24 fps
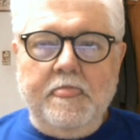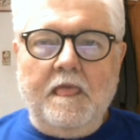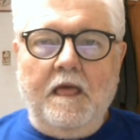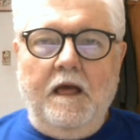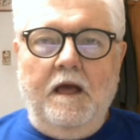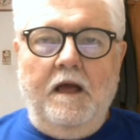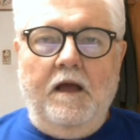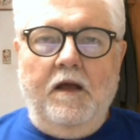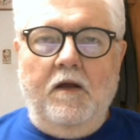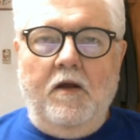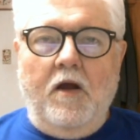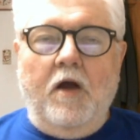
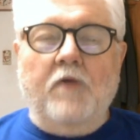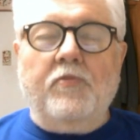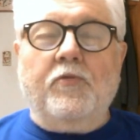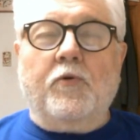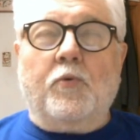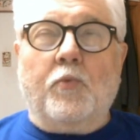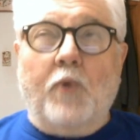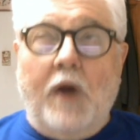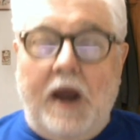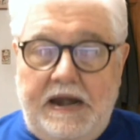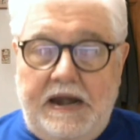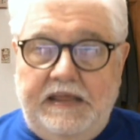on the
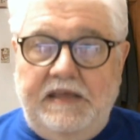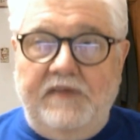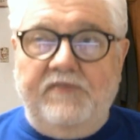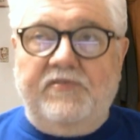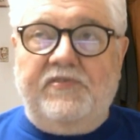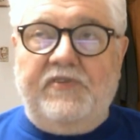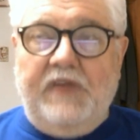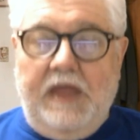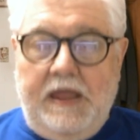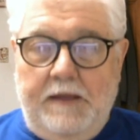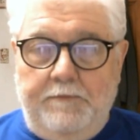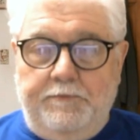writing
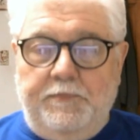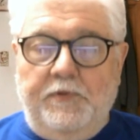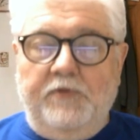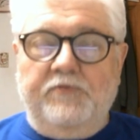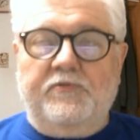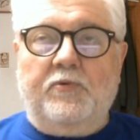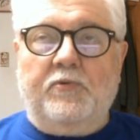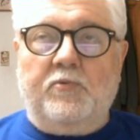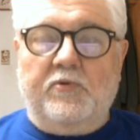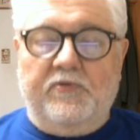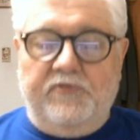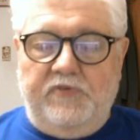samples
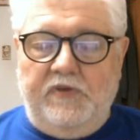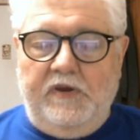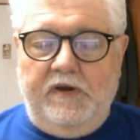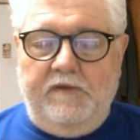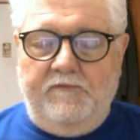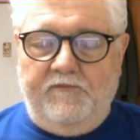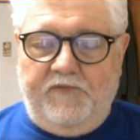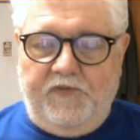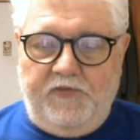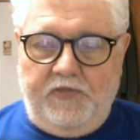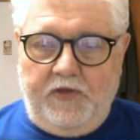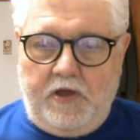that were sent
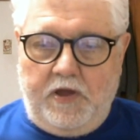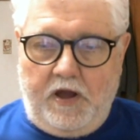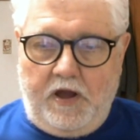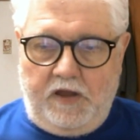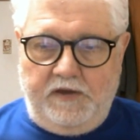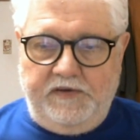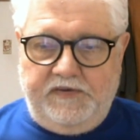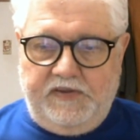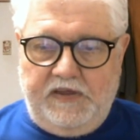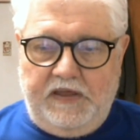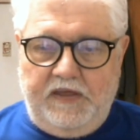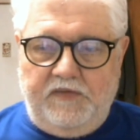in for the
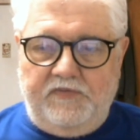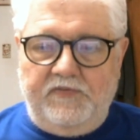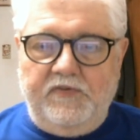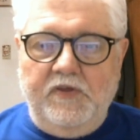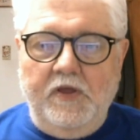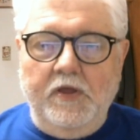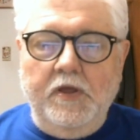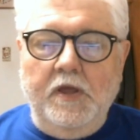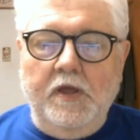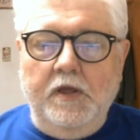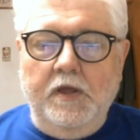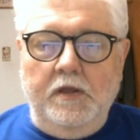contest,
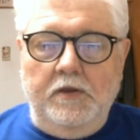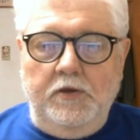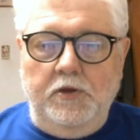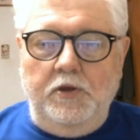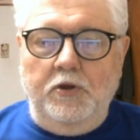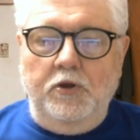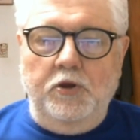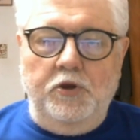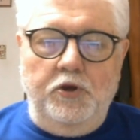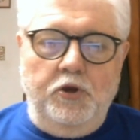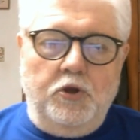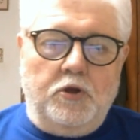
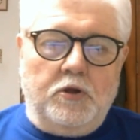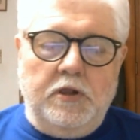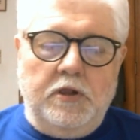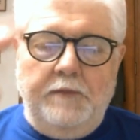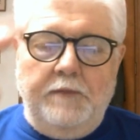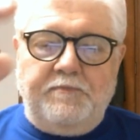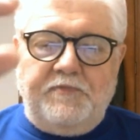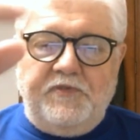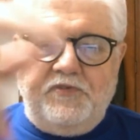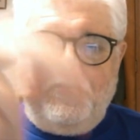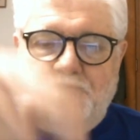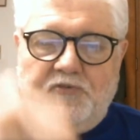you
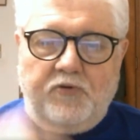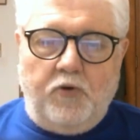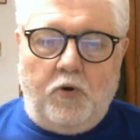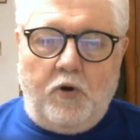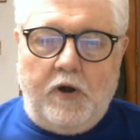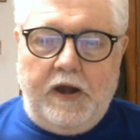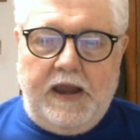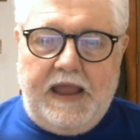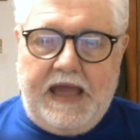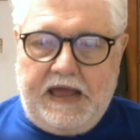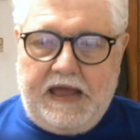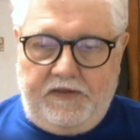clip the
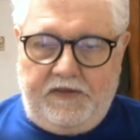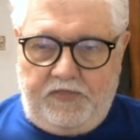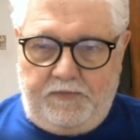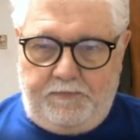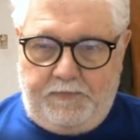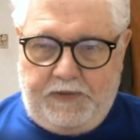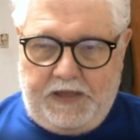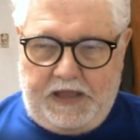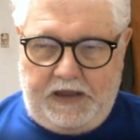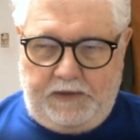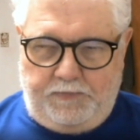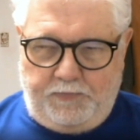story out of the
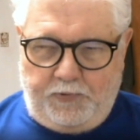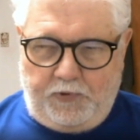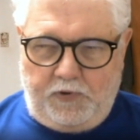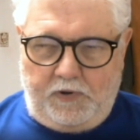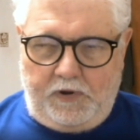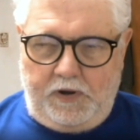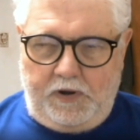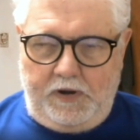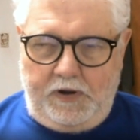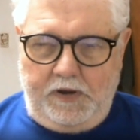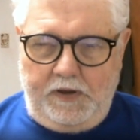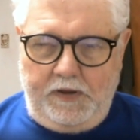paper.
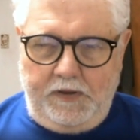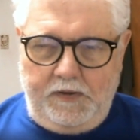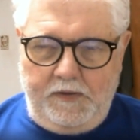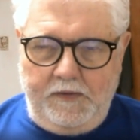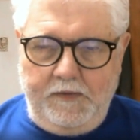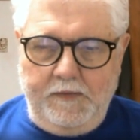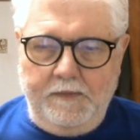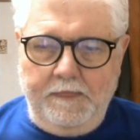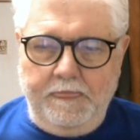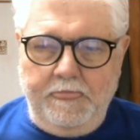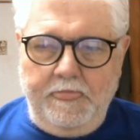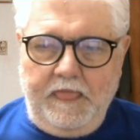
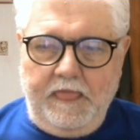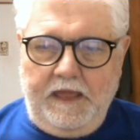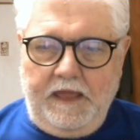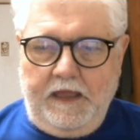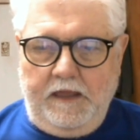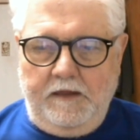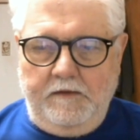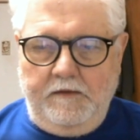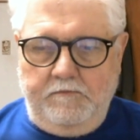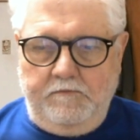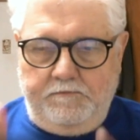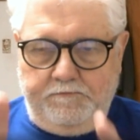
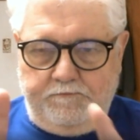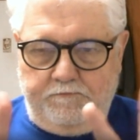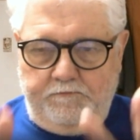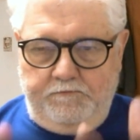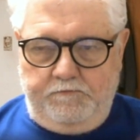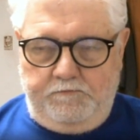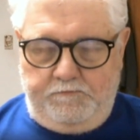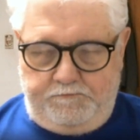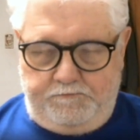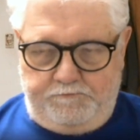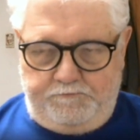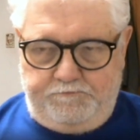And
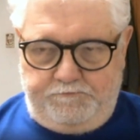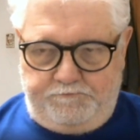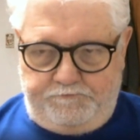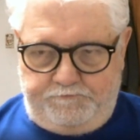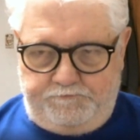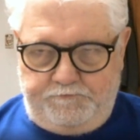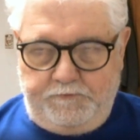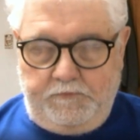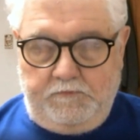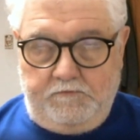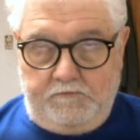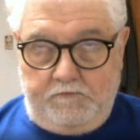
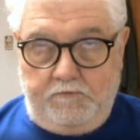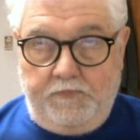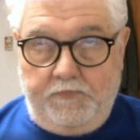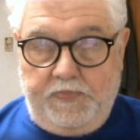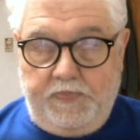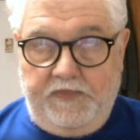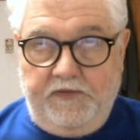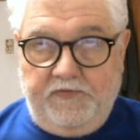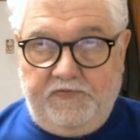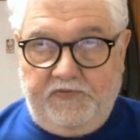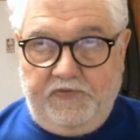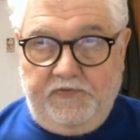
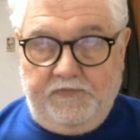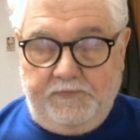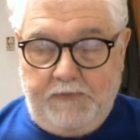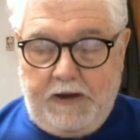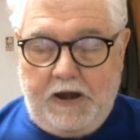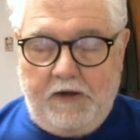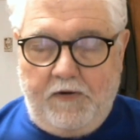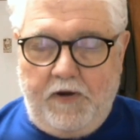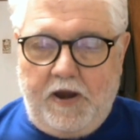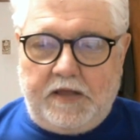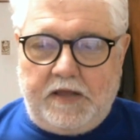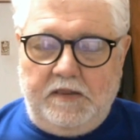this is
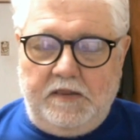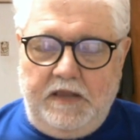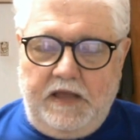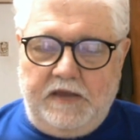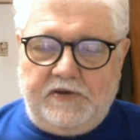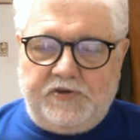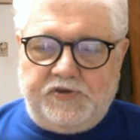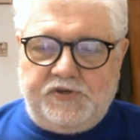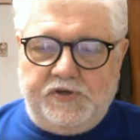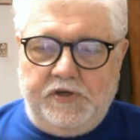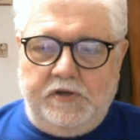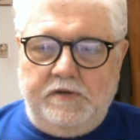my
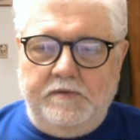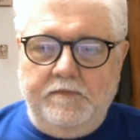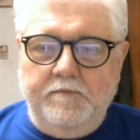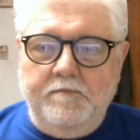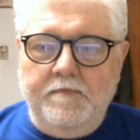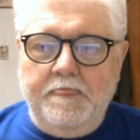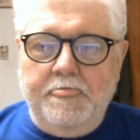recollection,